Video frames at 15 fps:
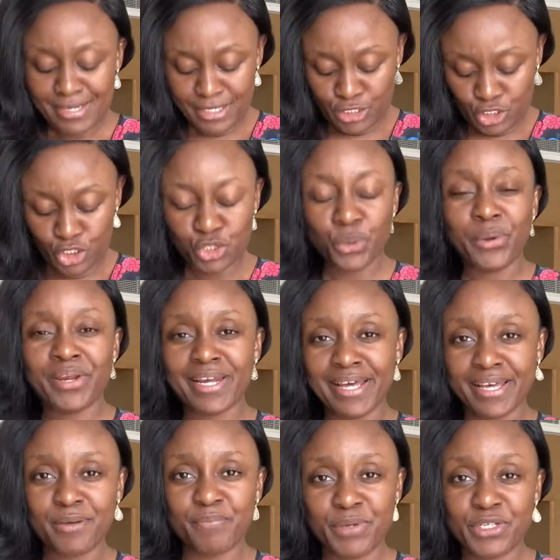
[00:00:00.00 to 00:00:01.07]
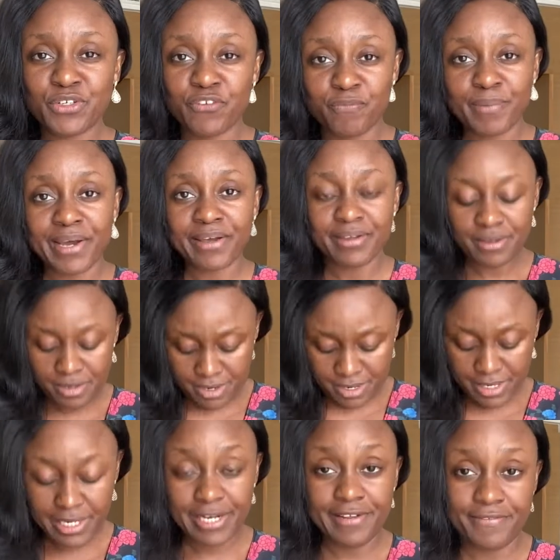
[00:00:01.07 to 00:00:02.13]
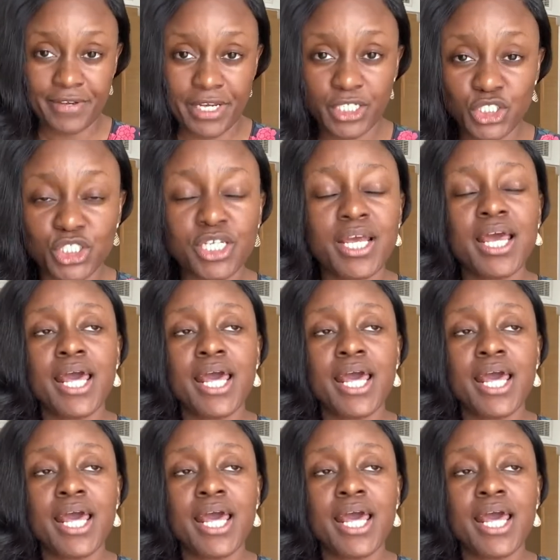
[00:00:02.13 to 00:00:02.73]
It's showing like a bit of my cleavage.